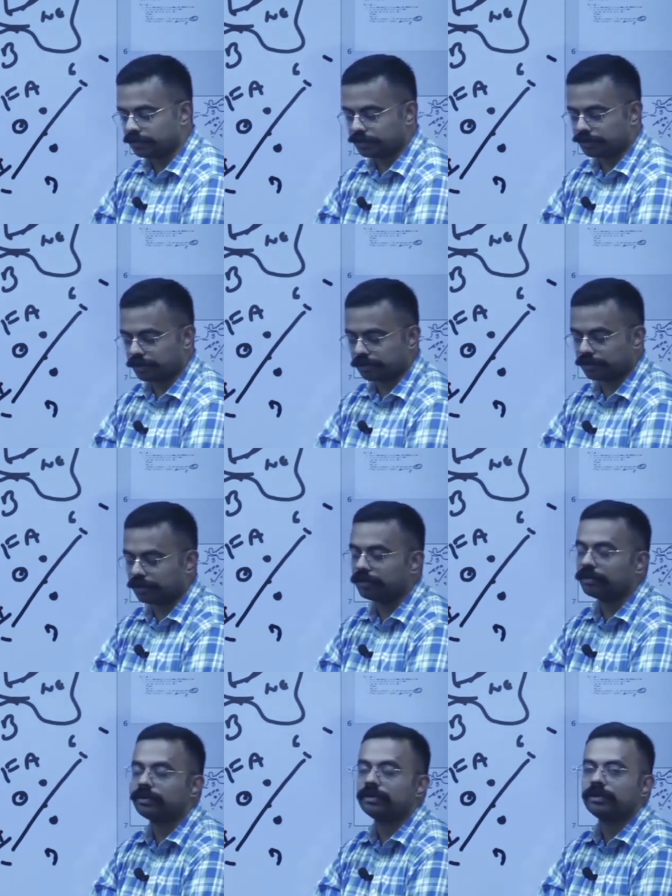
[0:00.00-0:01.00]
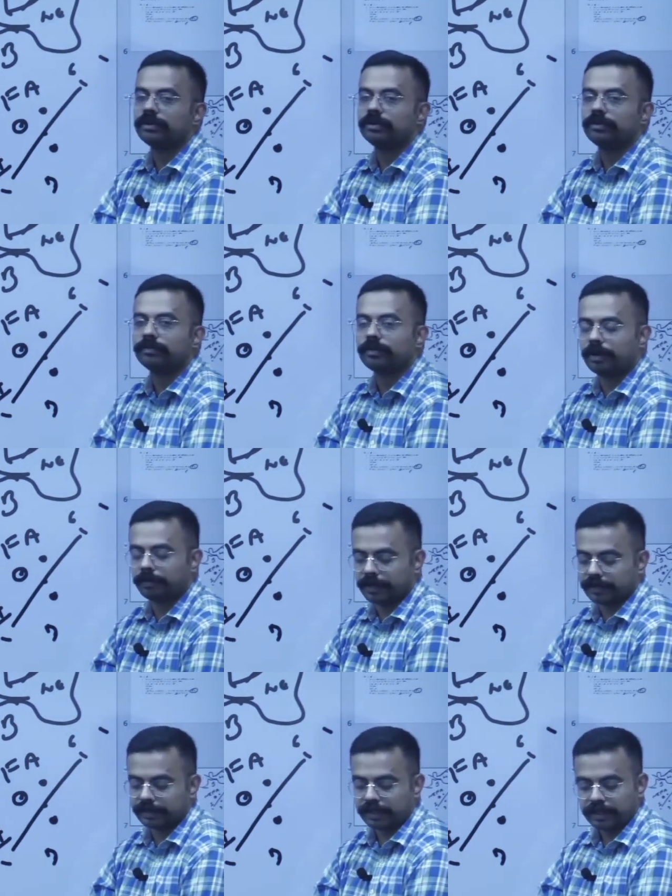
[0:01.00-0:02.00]
was also formed
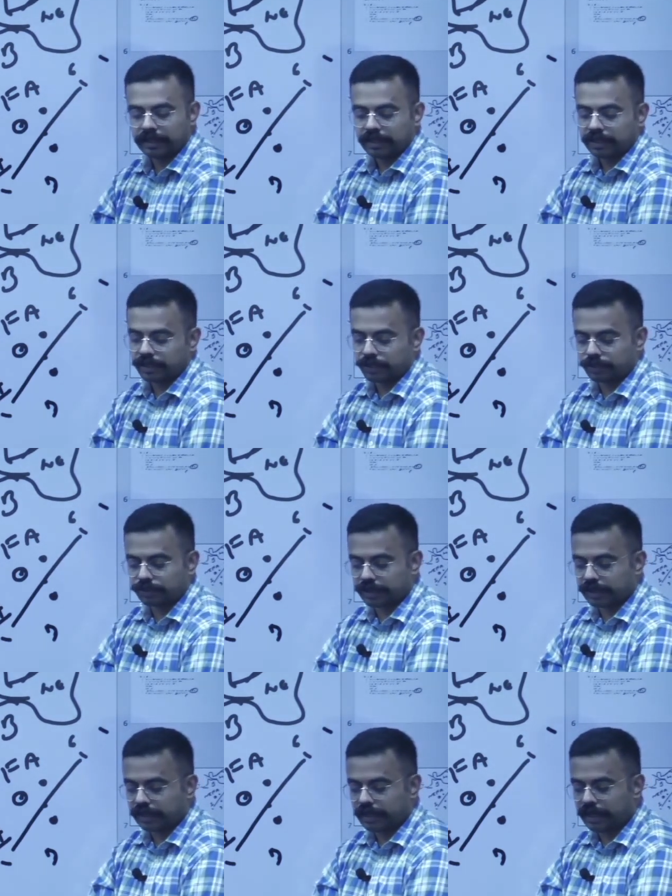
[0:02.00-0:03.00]
as a new state.